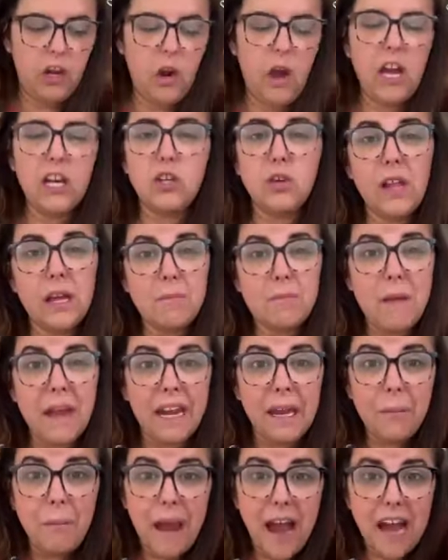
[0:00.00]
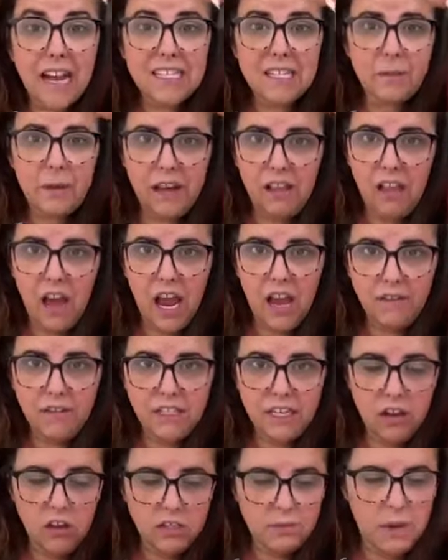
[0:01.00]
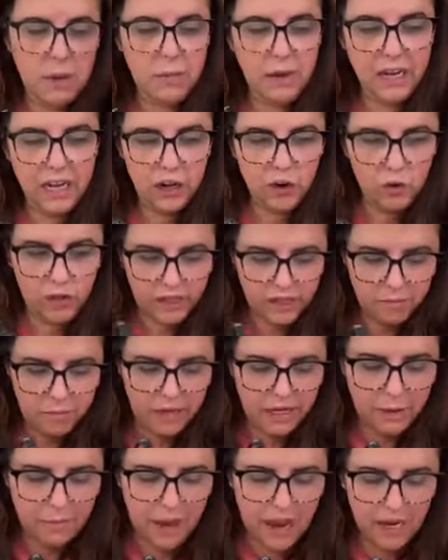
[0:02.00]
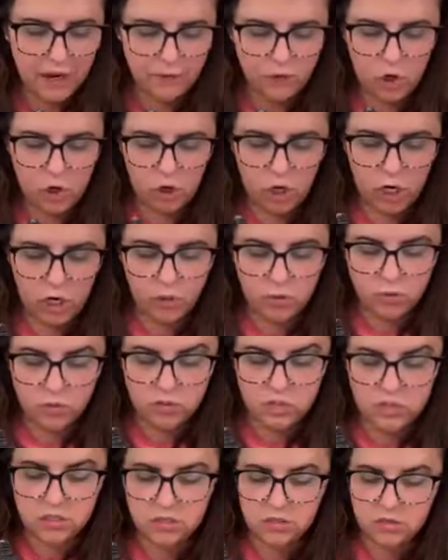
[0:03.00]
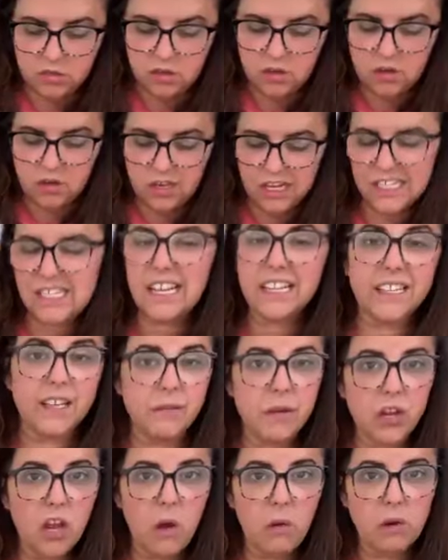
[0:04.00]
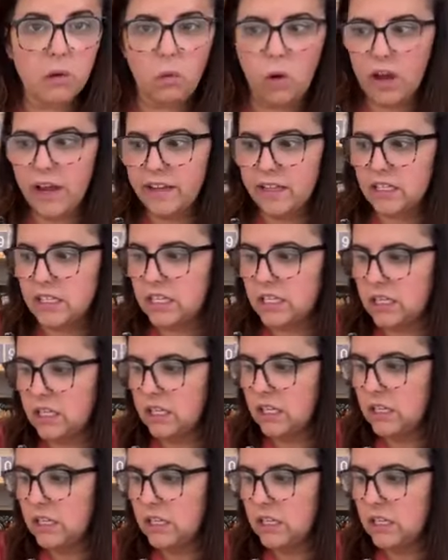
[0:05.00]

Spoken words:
you know how I do like mini bags in my live sales? Maybe I need to do like a mini bag of crows. Is that something I would want?